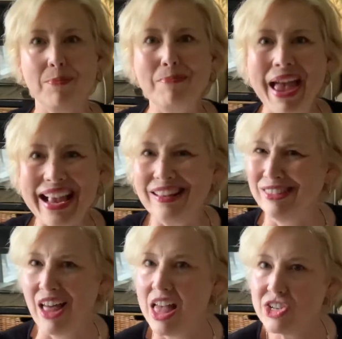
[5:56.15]
make
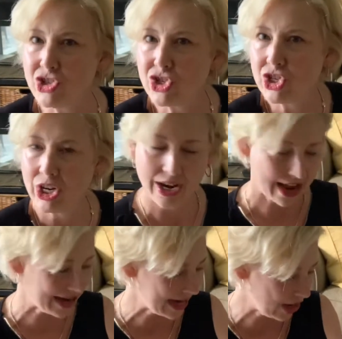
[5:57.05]
lunch. I get